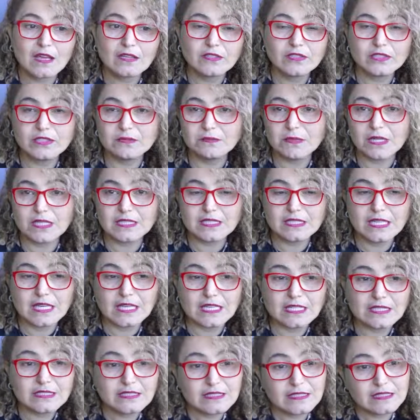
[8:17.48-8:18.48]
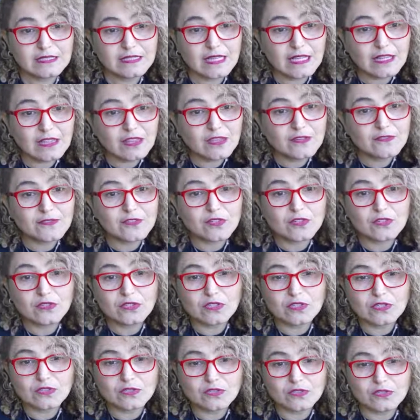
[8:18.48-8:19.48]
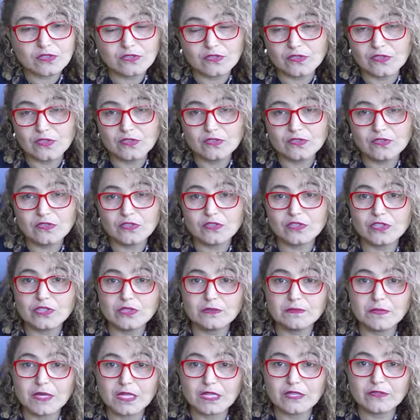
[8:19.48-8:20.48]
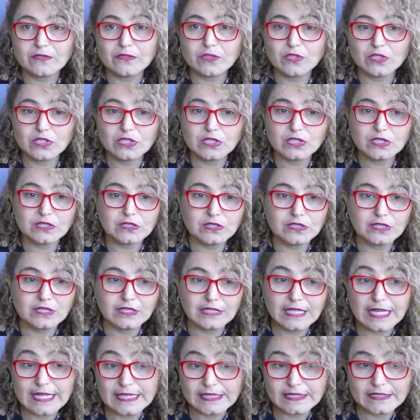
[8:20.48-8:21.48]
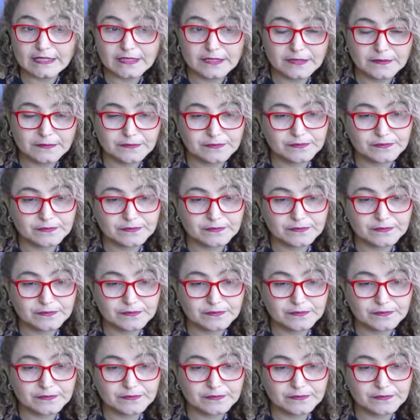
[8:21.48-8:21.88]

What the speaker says: She might say, is the 10th of August good for you? Or she might give you a certain date.